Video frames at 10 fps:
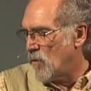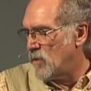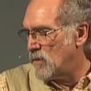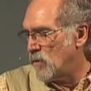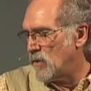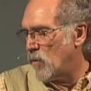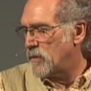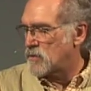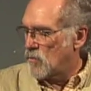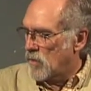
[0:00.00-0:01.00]
we, we
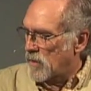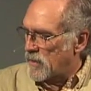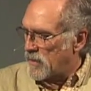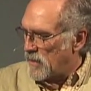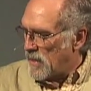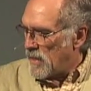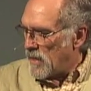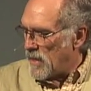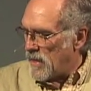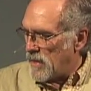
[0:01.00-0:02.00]
went to work.
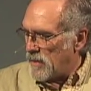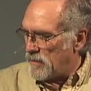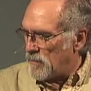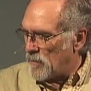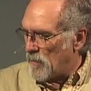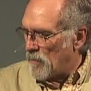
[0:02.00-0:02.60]
And